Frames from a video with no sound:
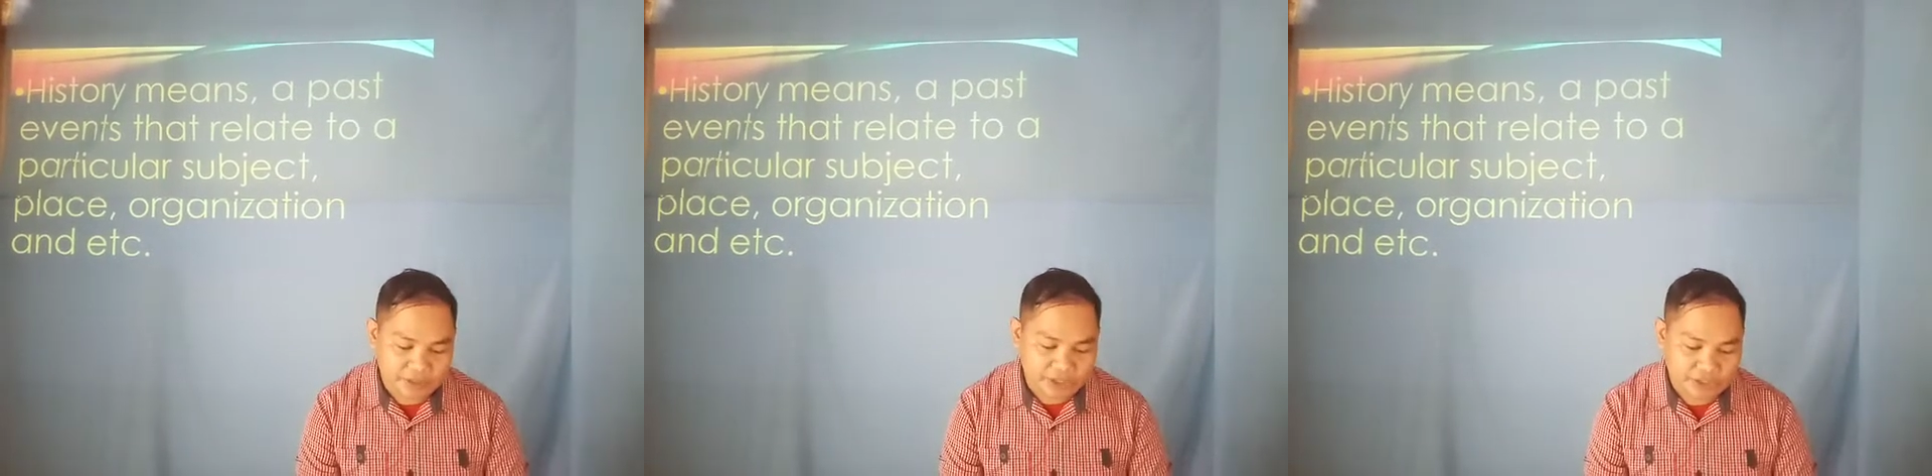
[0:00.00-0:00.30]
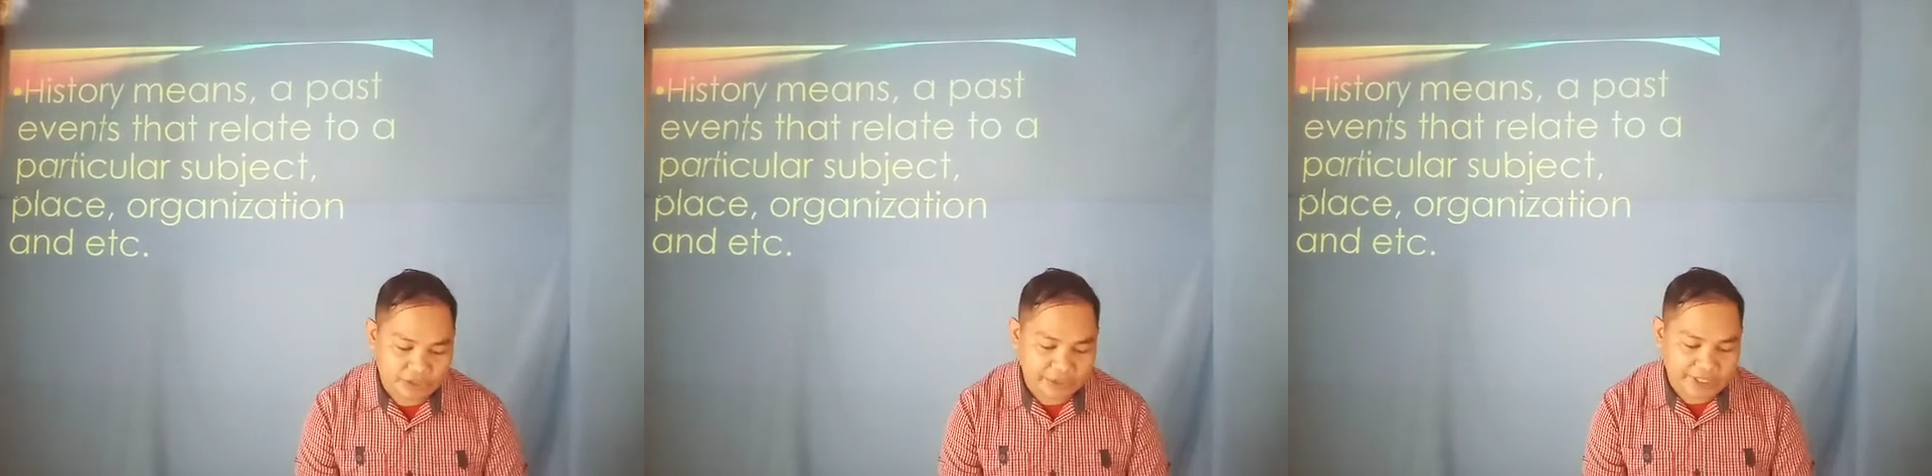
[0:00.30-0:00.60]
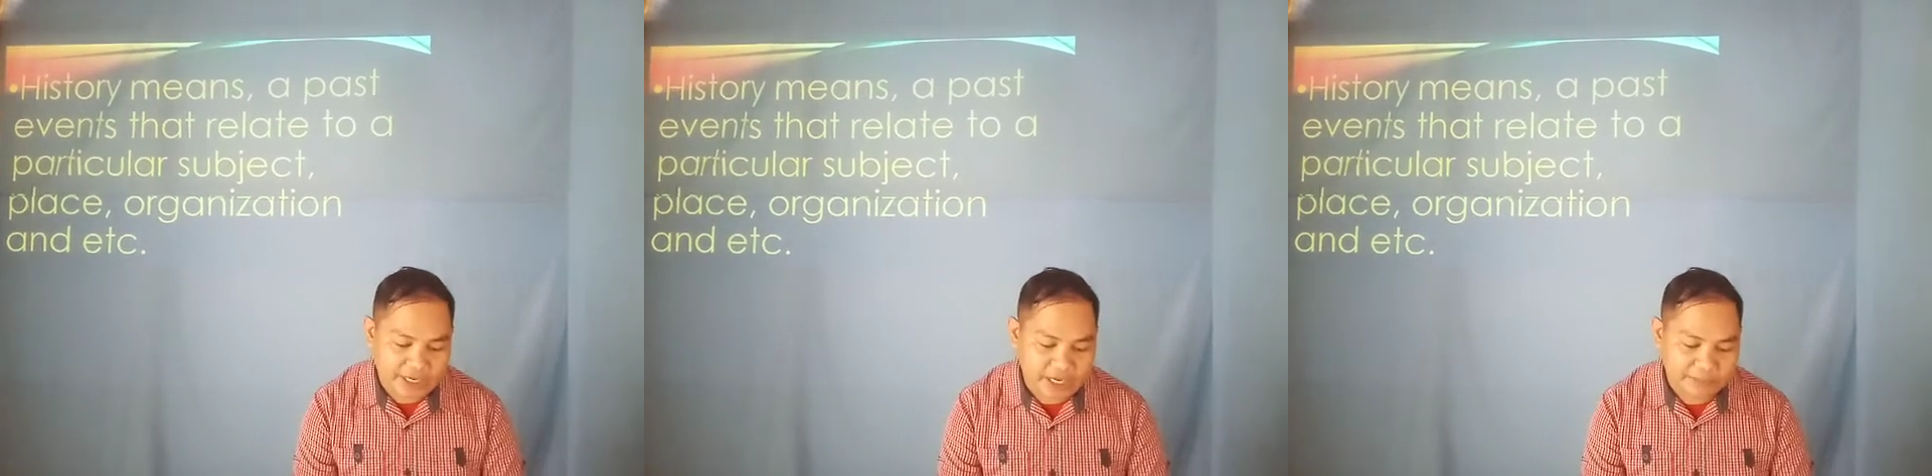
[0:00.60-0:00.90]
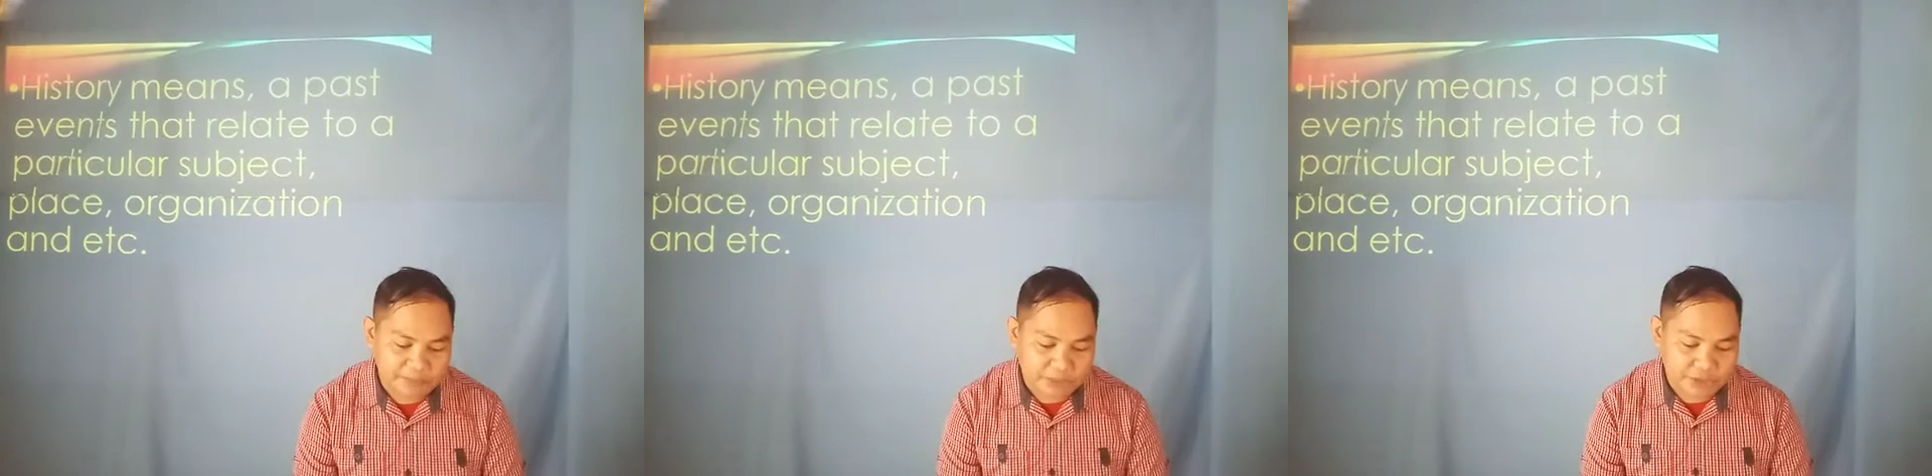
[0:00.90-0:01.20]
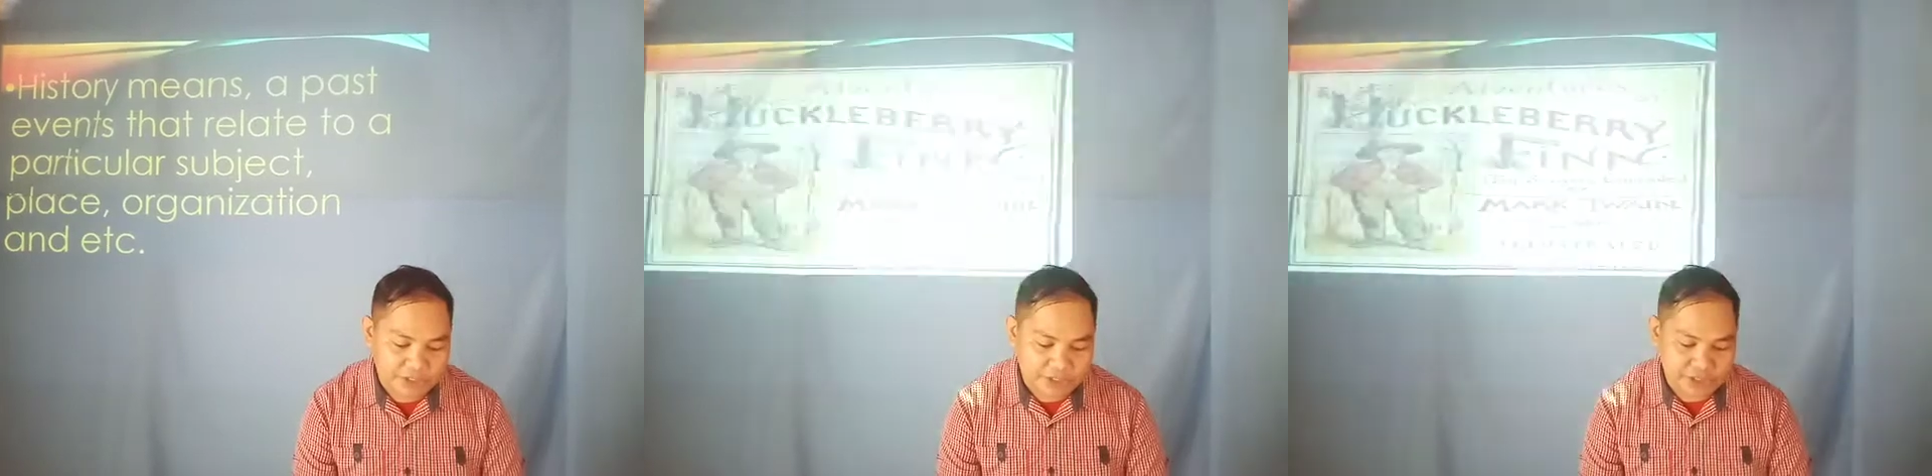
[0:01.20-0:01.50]
historical
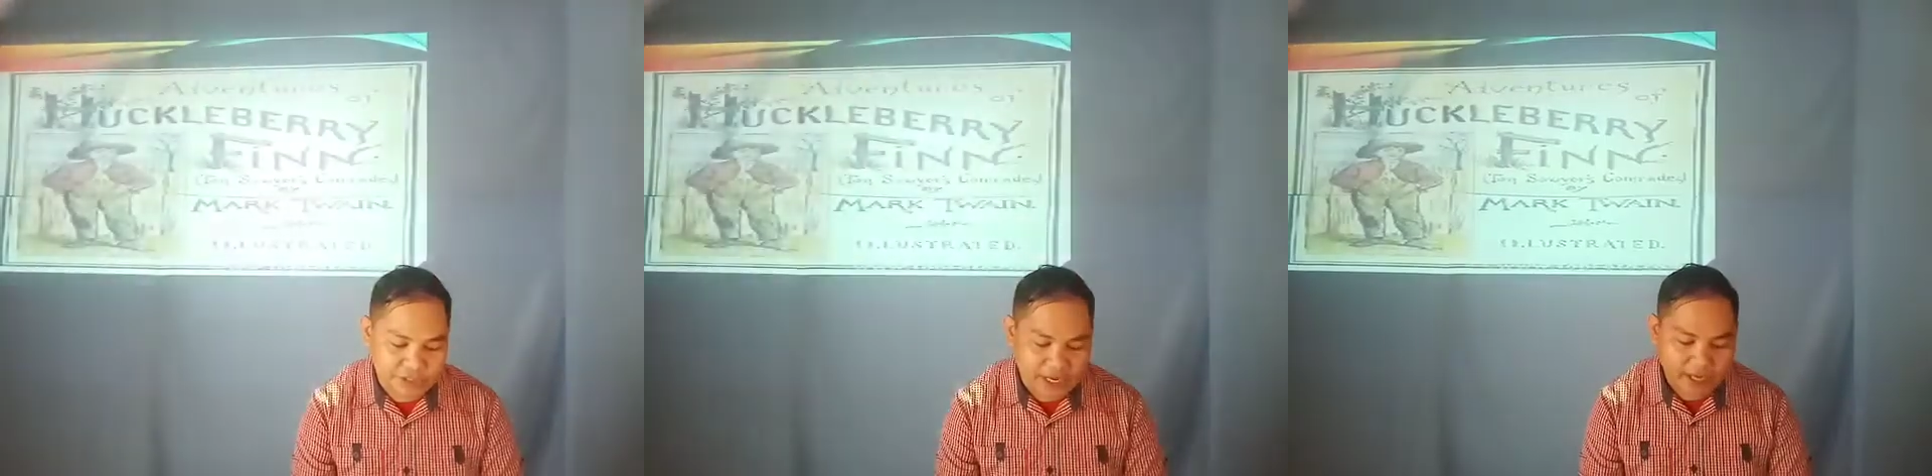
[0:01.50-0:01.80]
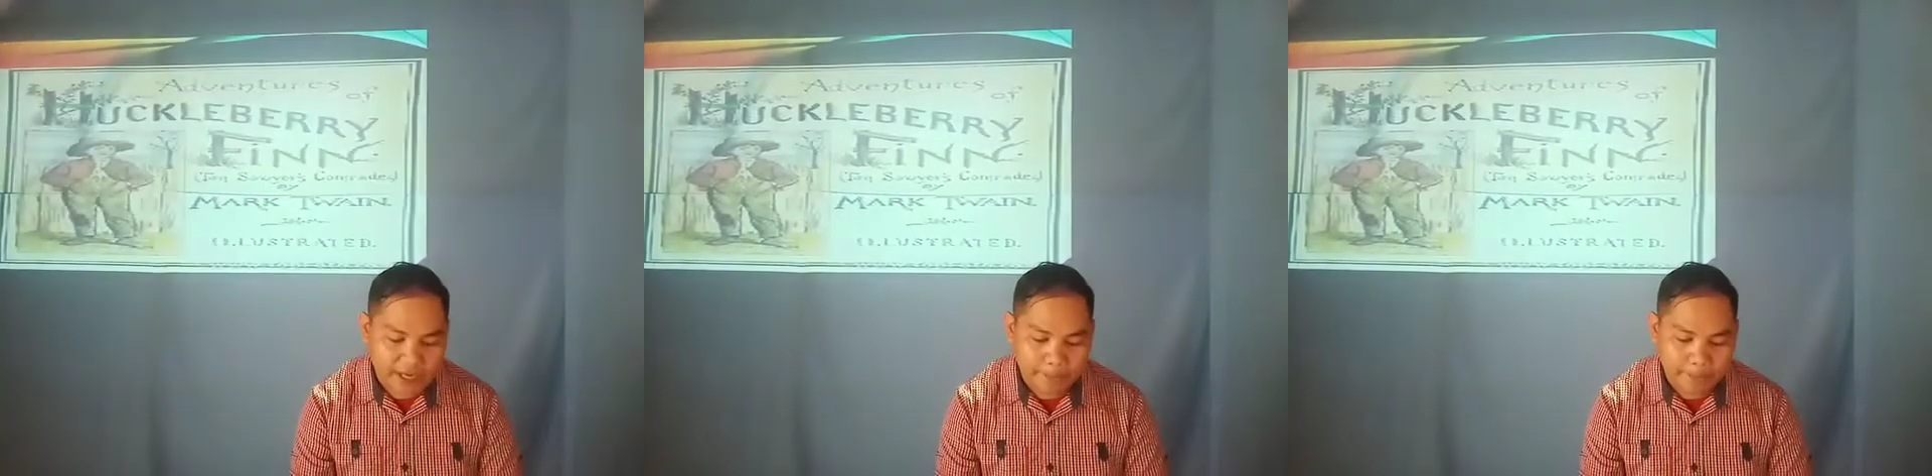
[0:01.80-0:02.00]
approach is The